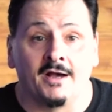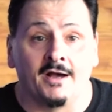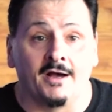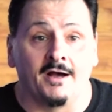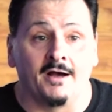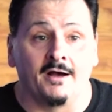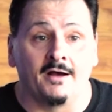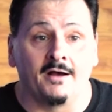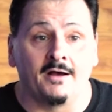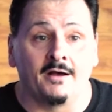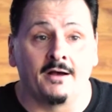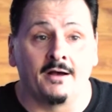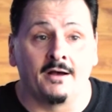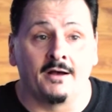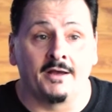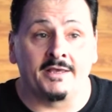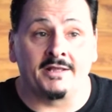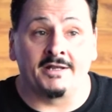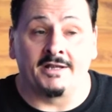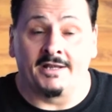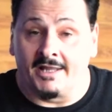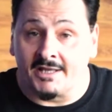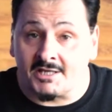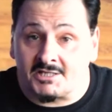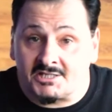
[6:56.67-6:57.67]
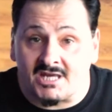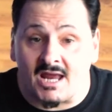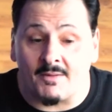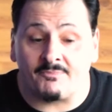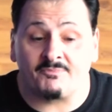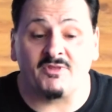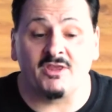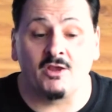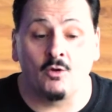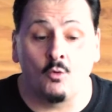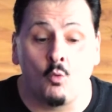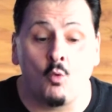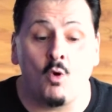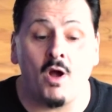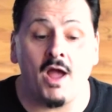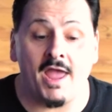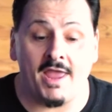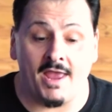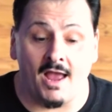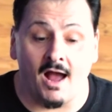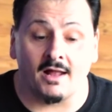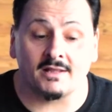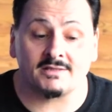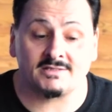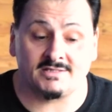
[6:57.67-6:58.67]
in an accepting
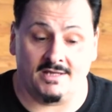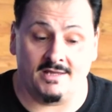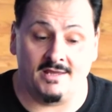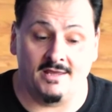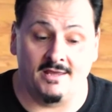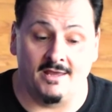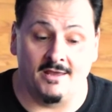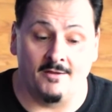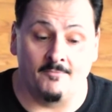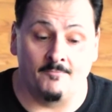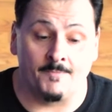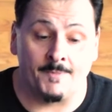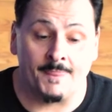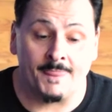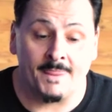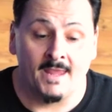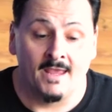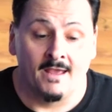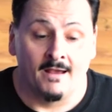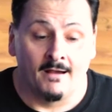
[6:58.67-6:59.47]
way unto Him.